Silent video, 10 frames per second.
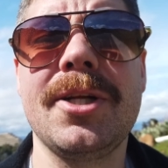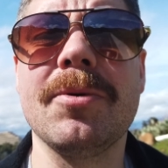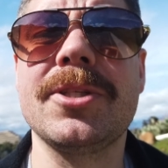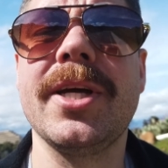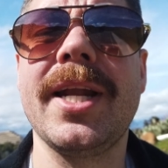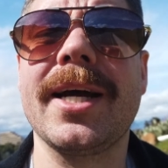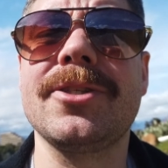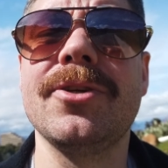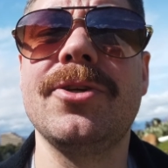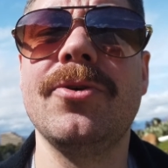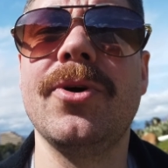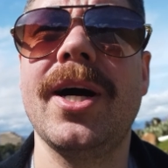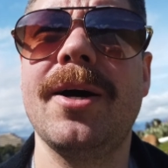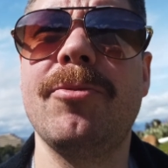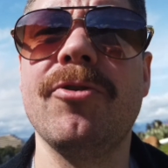Double chin action to
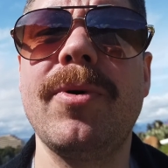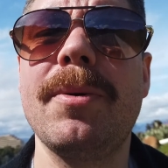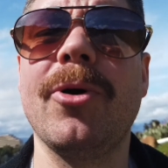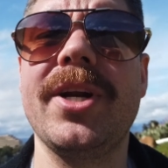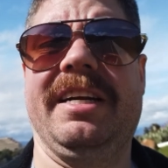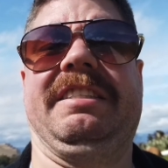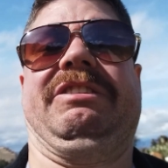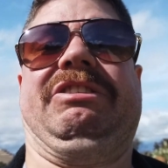prove my point.